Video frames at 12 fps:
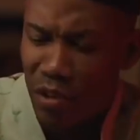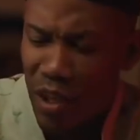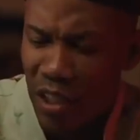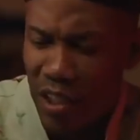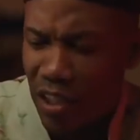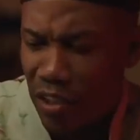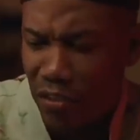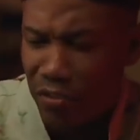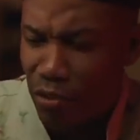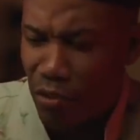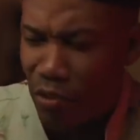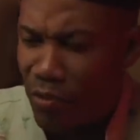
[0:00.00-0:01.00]
You know, I dig
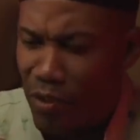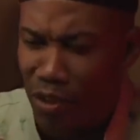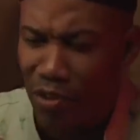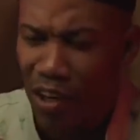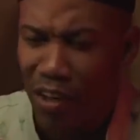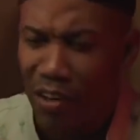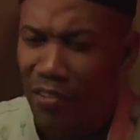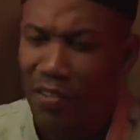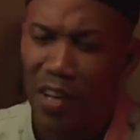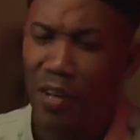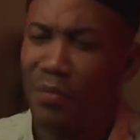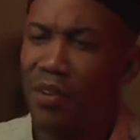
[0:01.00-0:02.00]
the food. I mean, you're not
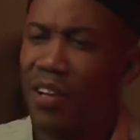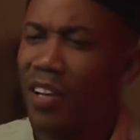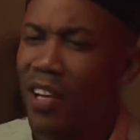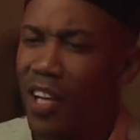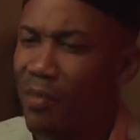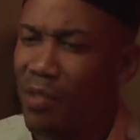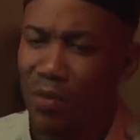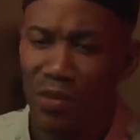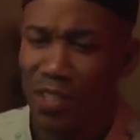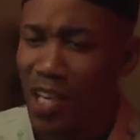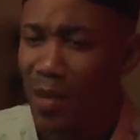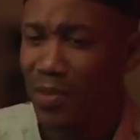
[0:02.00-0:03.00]
gonna find a brother like
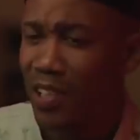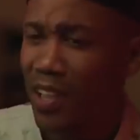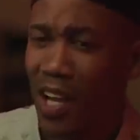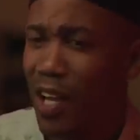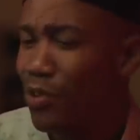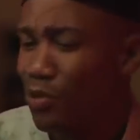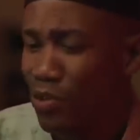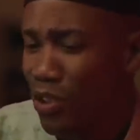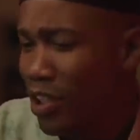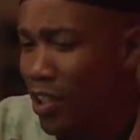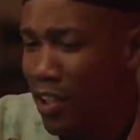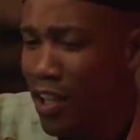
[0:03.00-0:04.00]
me with chopstick
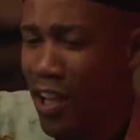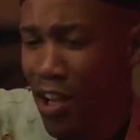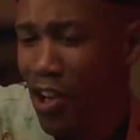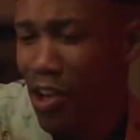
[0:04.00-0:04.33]
handles who can